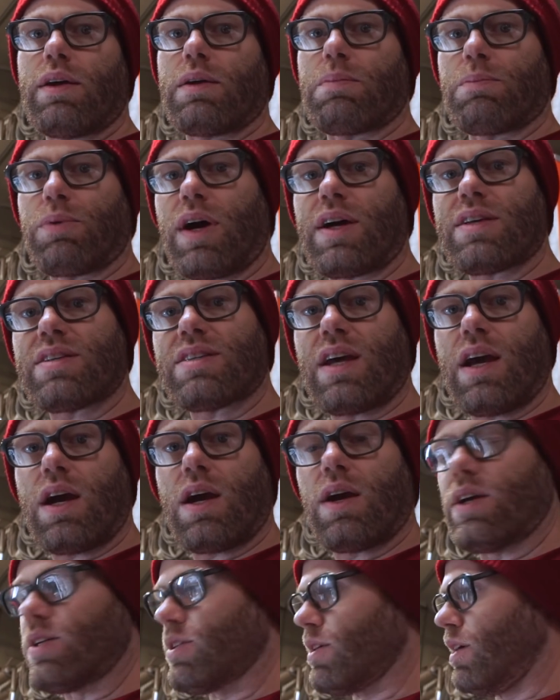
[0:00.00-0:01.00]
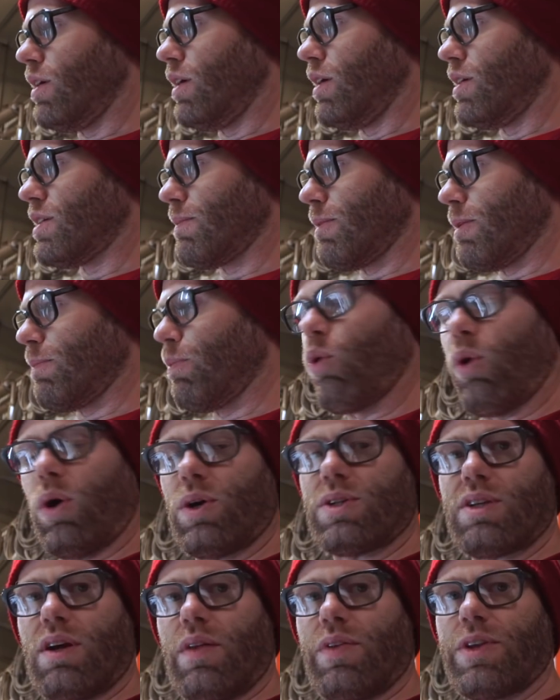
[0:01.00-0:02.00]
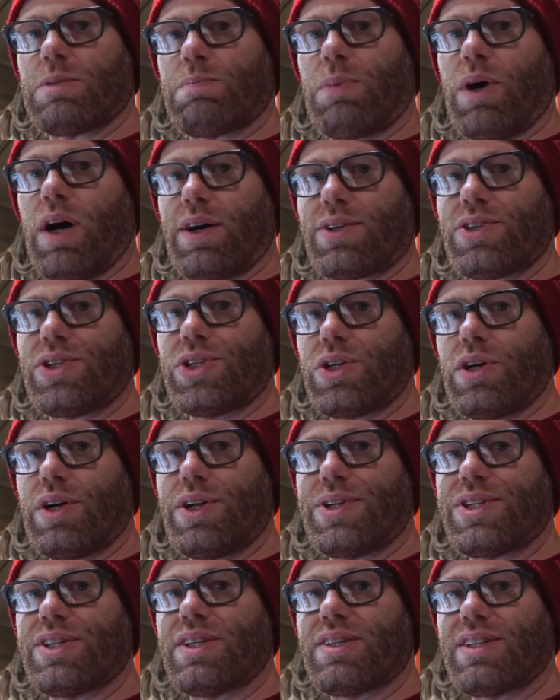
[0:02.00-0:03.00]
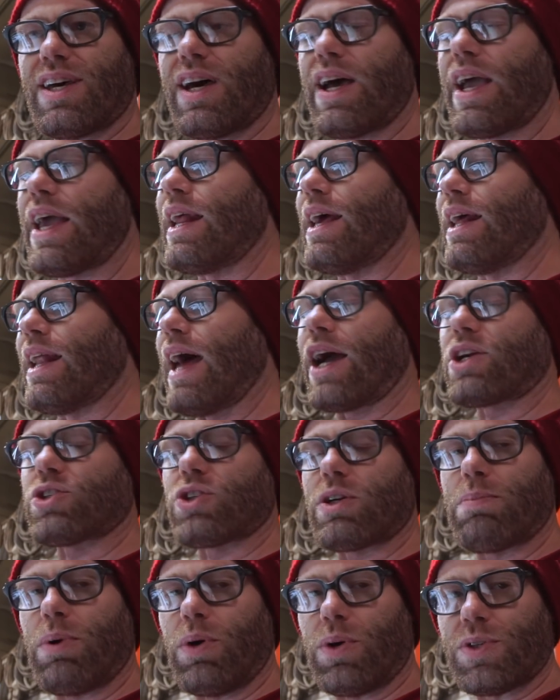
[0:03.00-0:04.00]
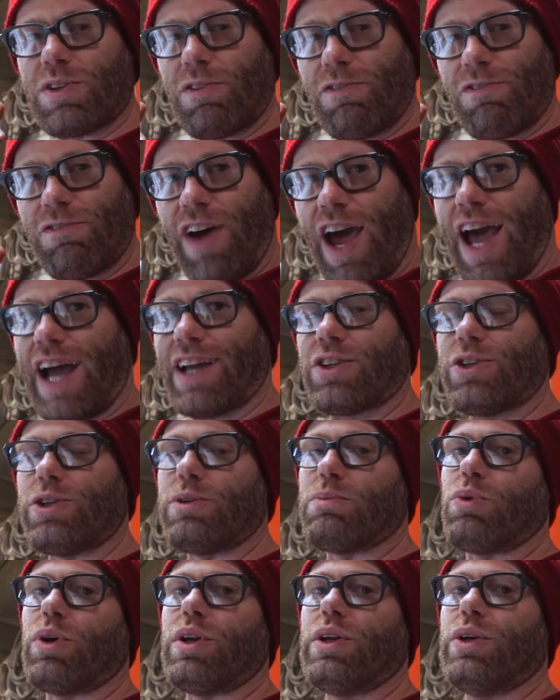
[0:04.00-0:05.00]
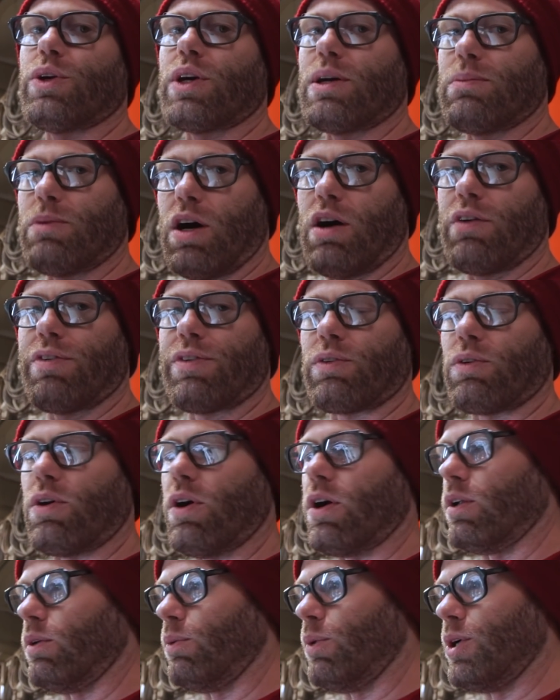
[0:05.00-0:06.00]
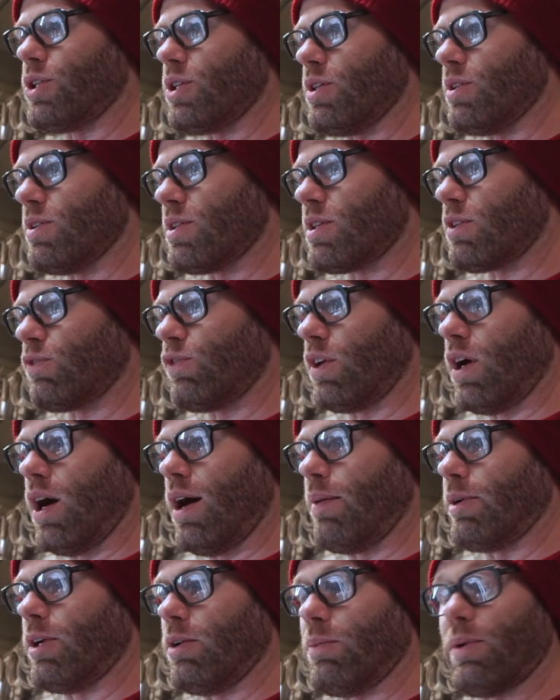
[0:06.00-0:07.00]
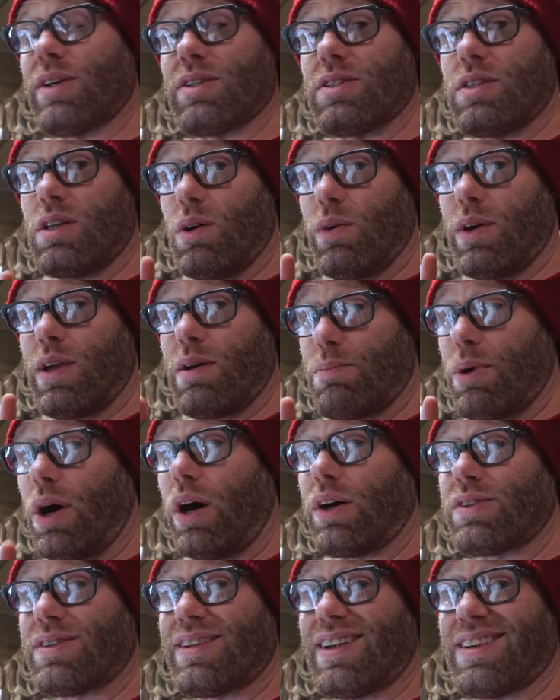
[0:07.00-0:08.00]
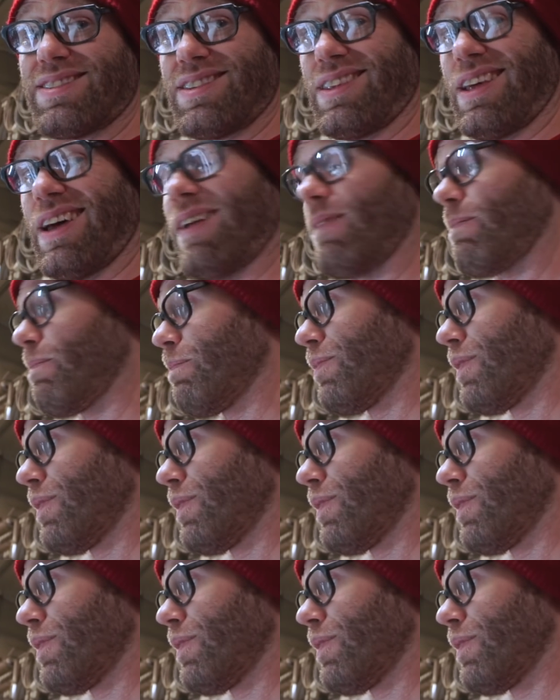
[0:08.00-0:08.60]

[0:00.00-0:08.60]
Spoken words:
compressed air into some of the ports on this box that John's designed, it actually pulls a vacuum when you come off throttle, which is phenomenal because the OEM box does that.